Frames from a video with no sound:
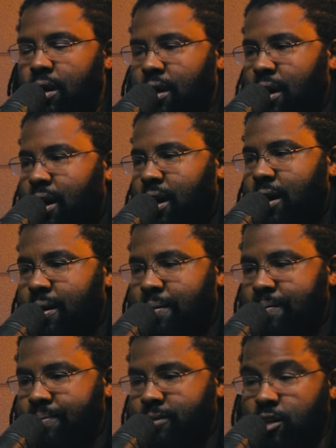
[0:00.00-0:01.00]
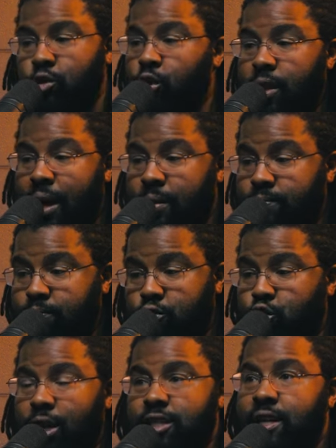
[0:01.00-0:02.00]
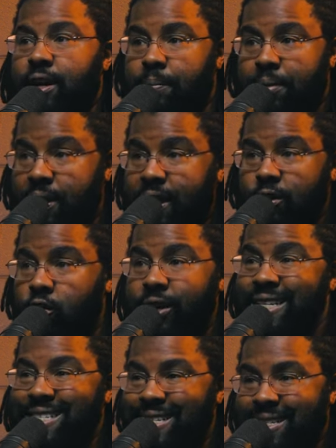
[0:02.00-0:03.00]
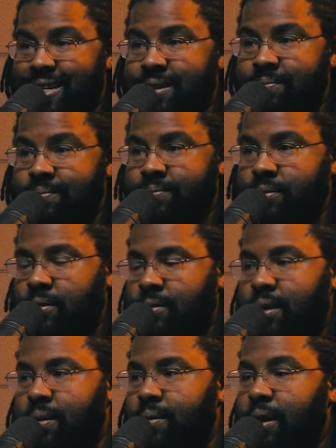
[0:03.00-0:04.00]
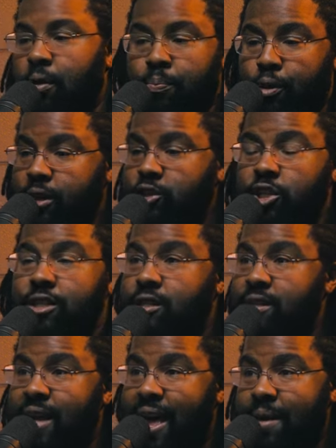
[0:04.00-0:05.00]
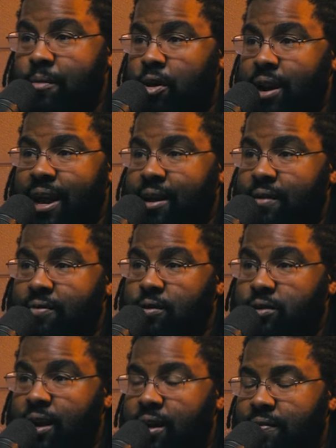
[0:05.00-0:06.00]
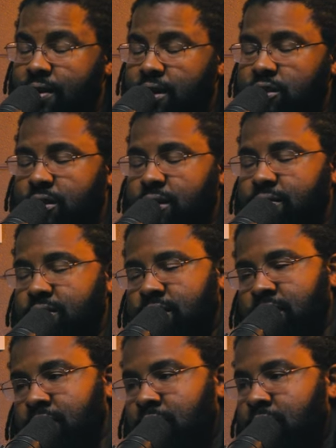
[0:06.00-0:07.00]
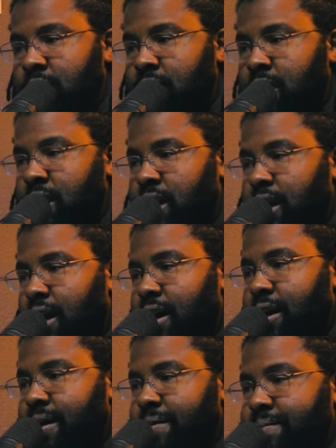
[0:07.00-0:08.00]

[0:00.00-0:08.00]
Um, doesn't look like trusting in a political entity mm-hmm. or putting Jesus' name on any of those kind of initiatives. Um,